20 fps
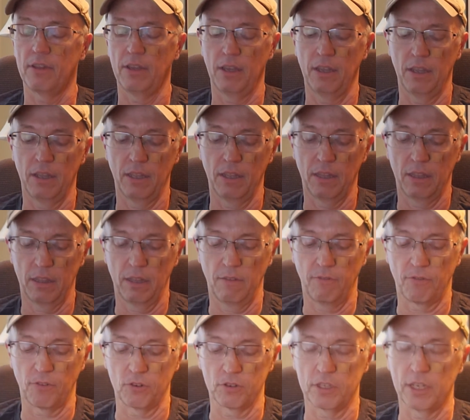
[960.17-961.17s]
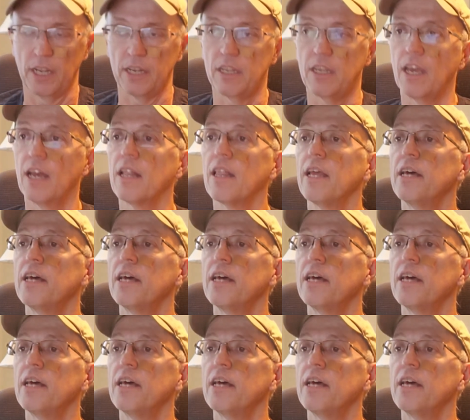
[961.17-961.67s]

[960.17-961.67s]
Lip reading: the first aid kit